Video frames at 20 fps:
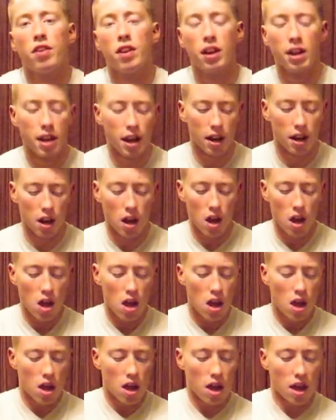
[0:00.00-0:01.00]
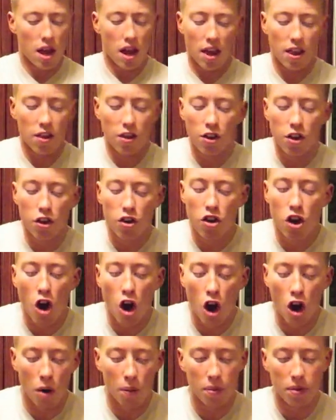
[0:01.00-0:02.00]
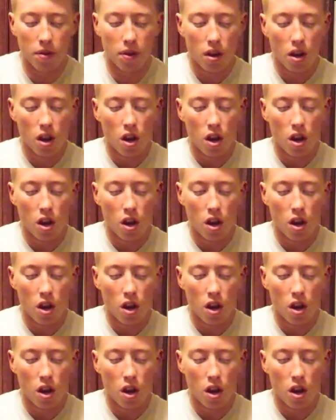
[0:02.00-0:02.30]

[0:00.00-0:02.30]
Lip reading: Fit it in. And they're good carbs.